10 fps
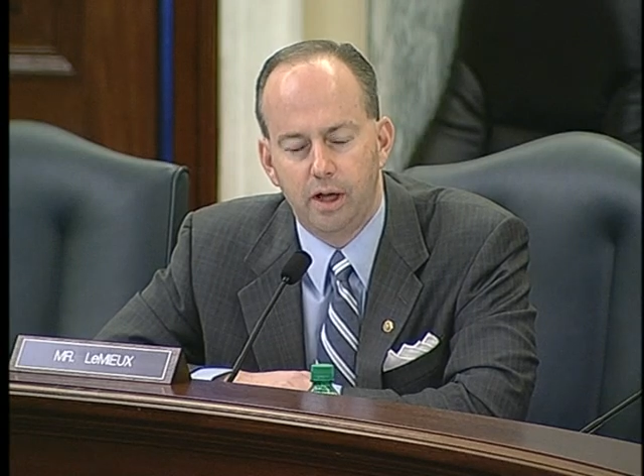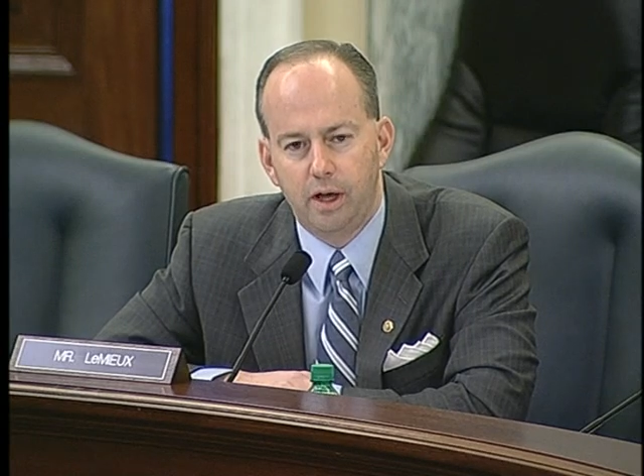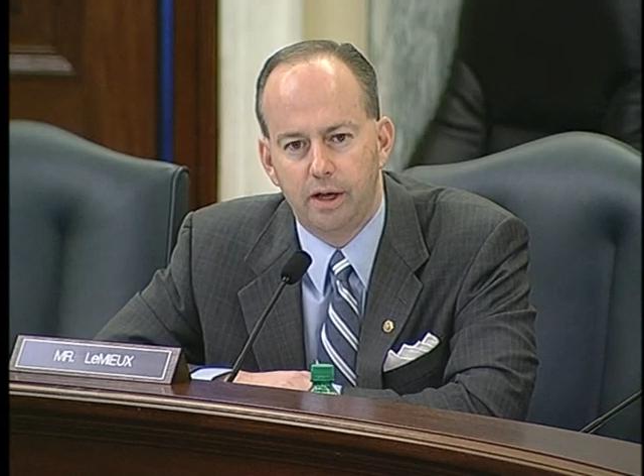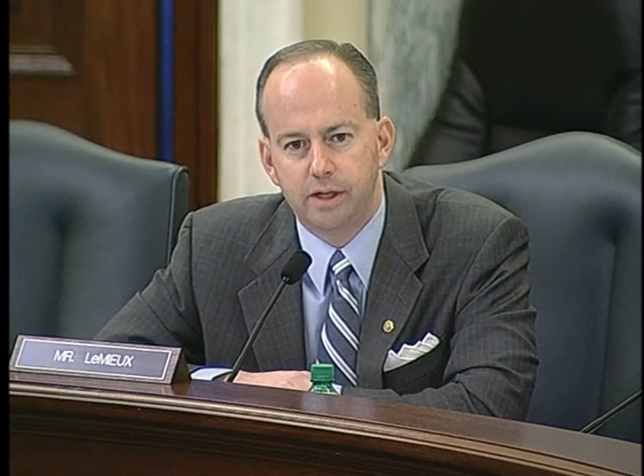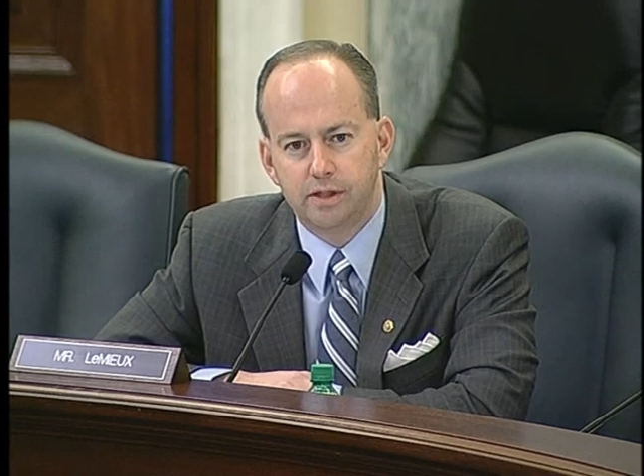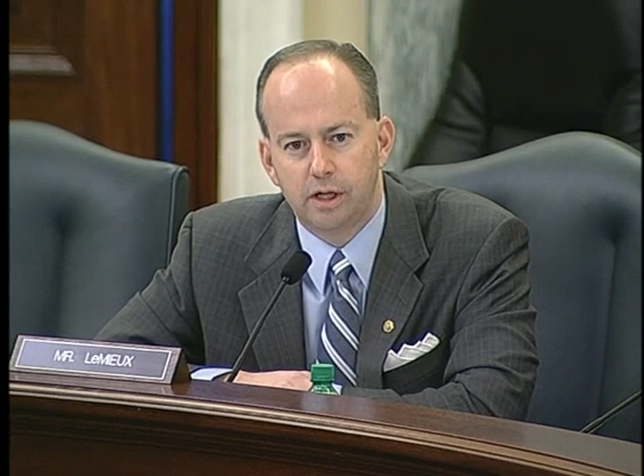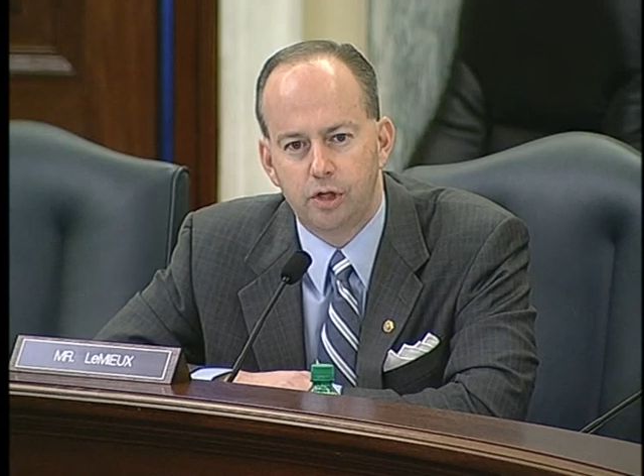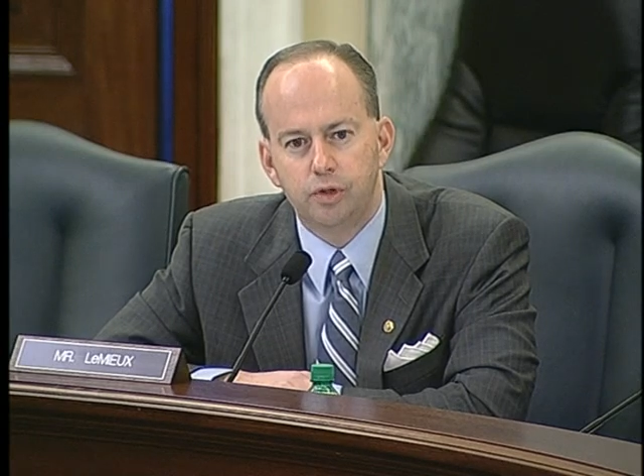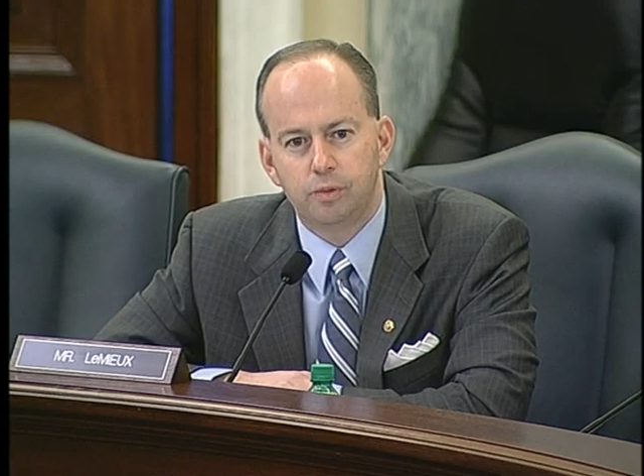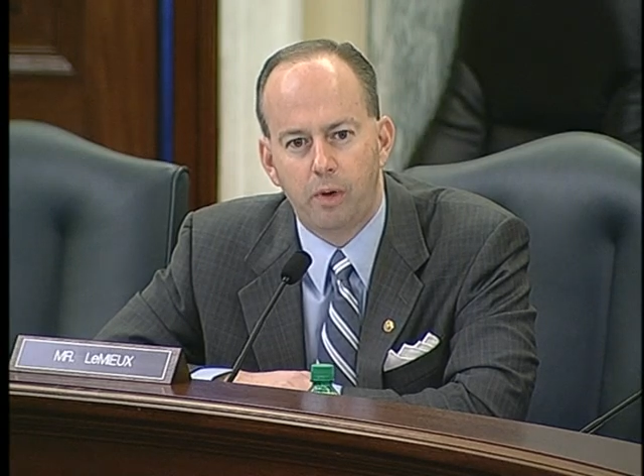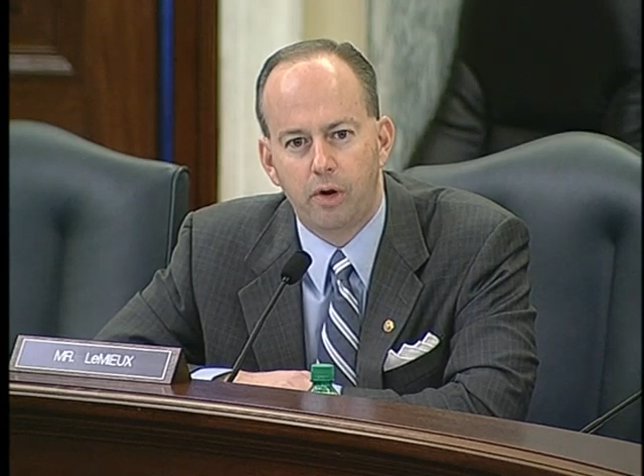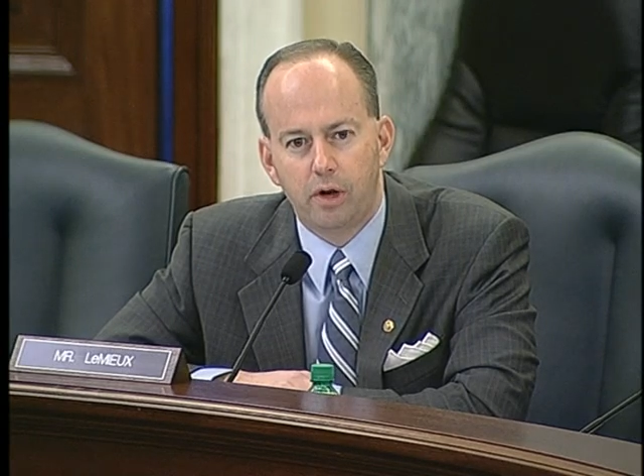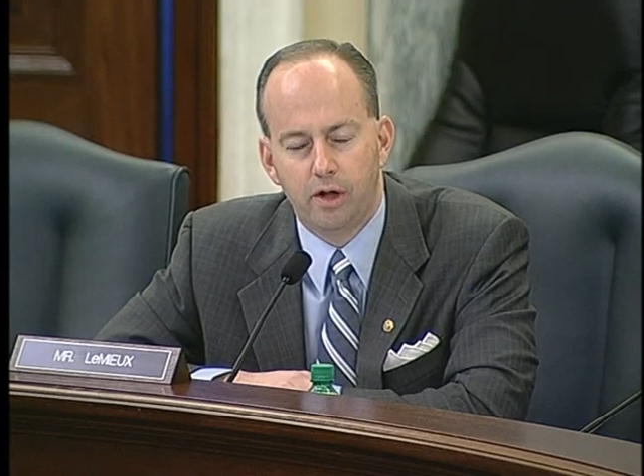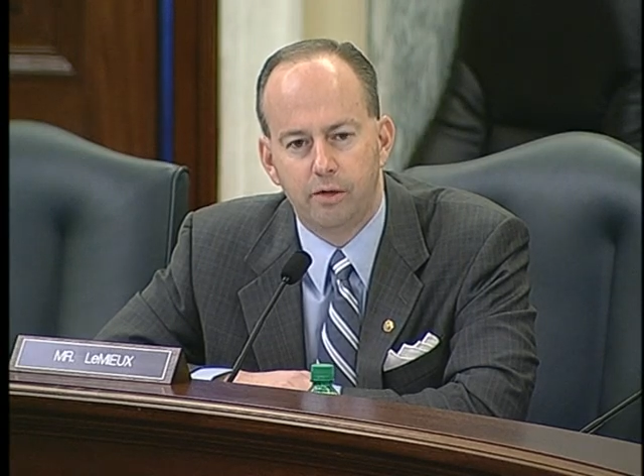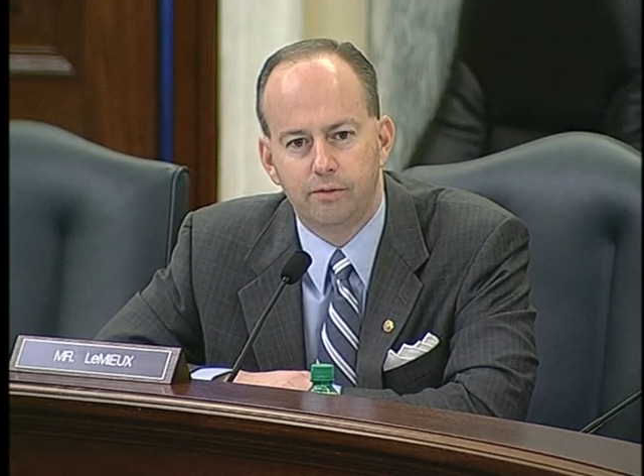It's a huge part
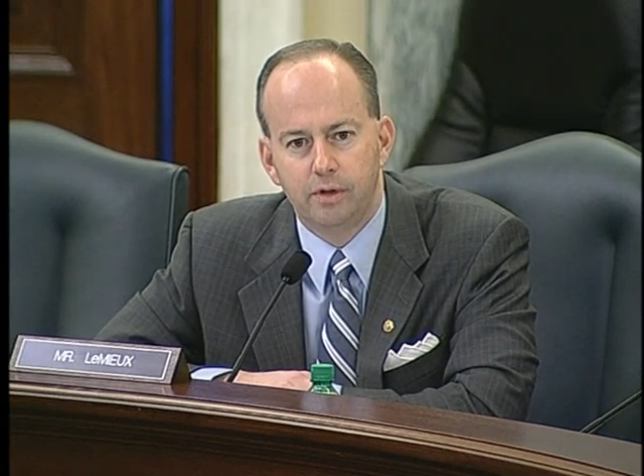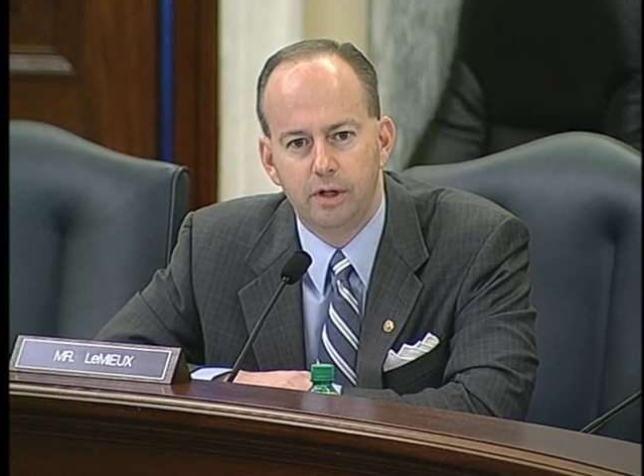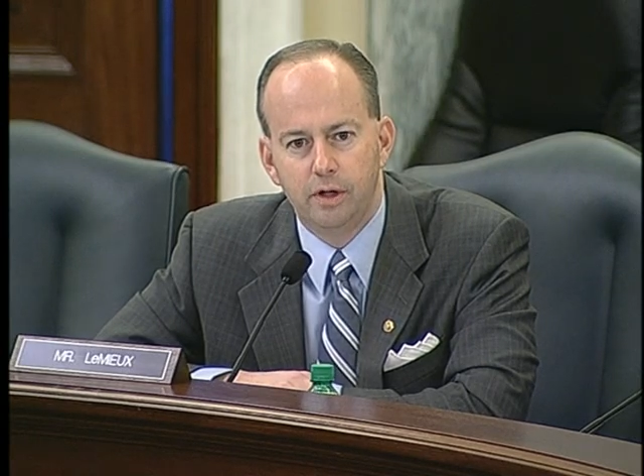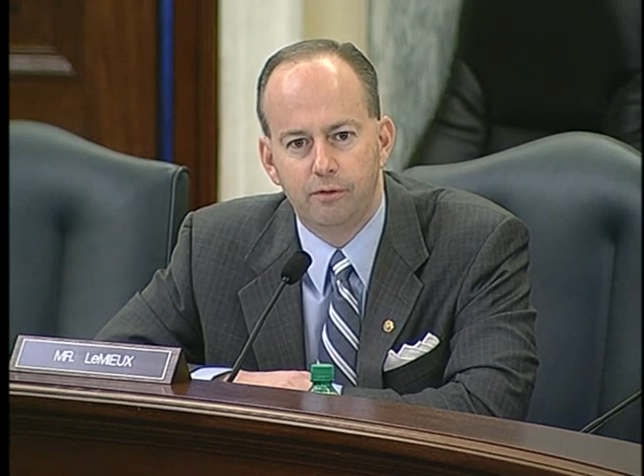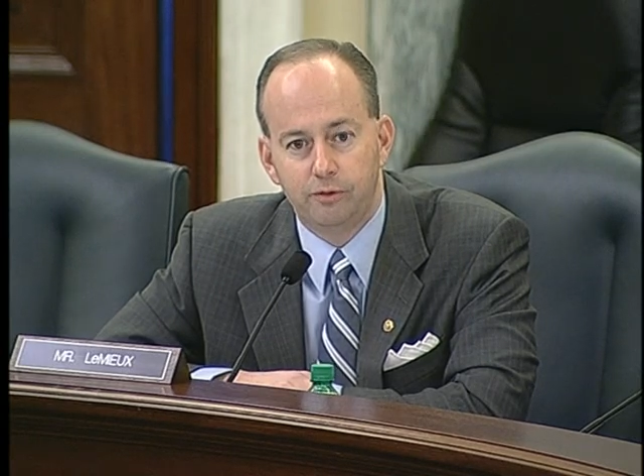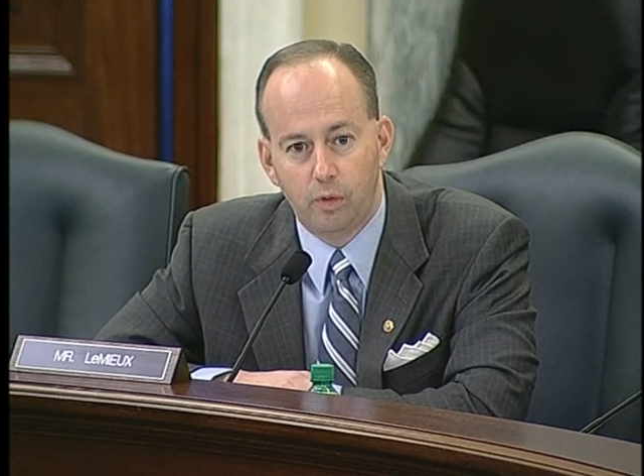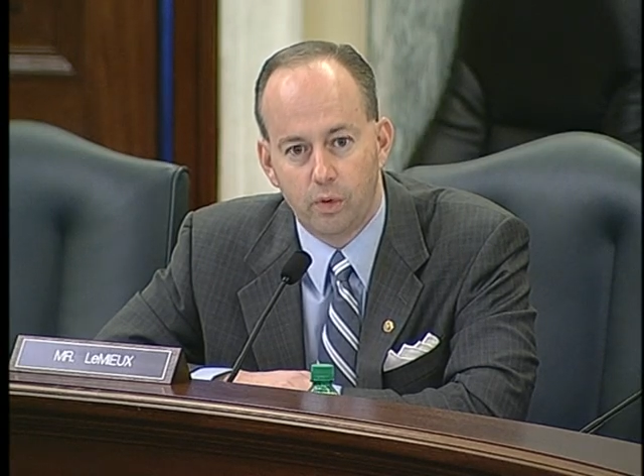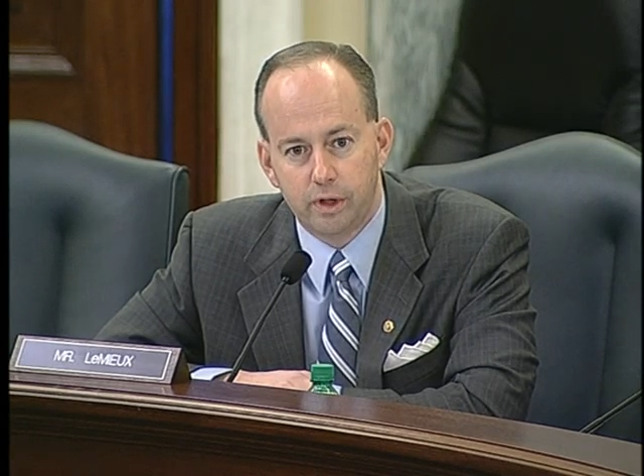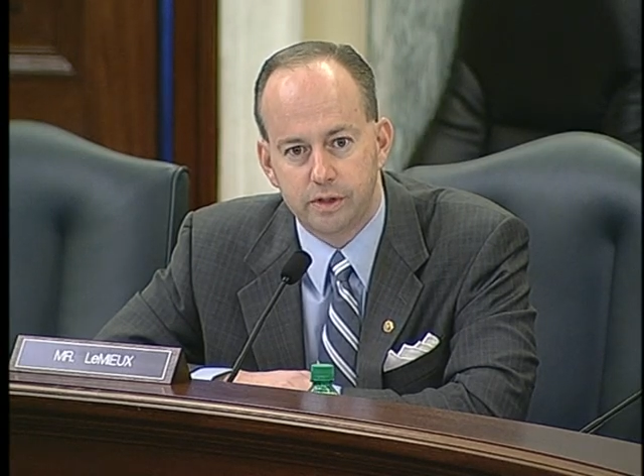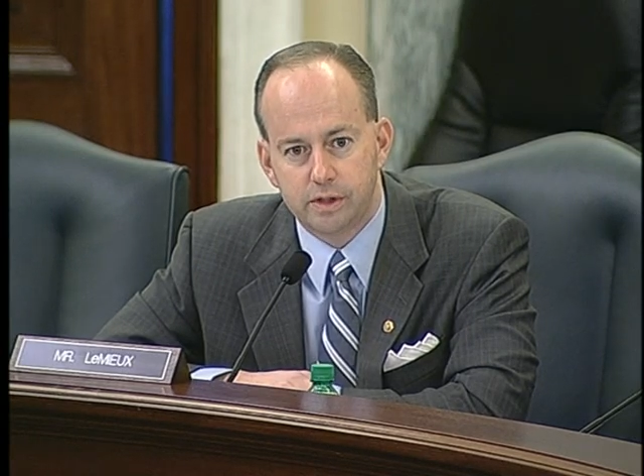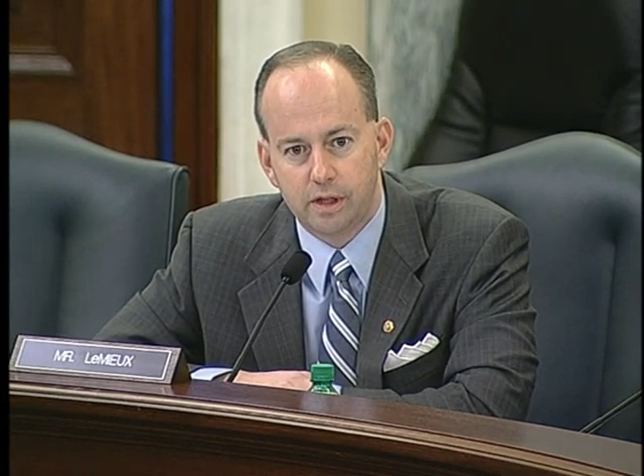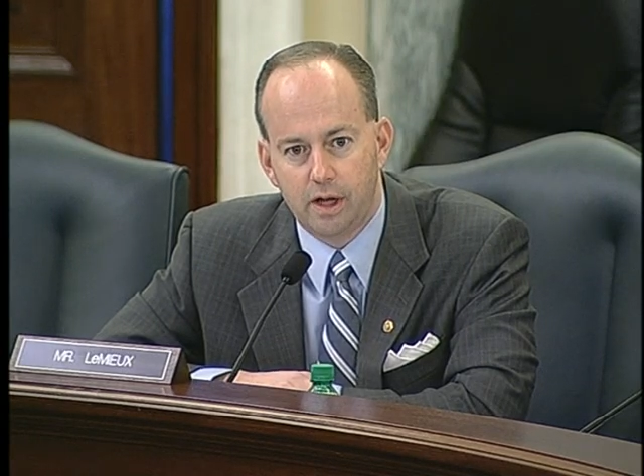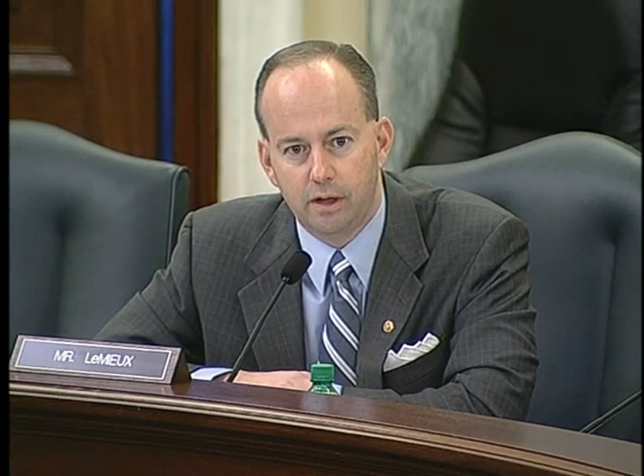of Florida's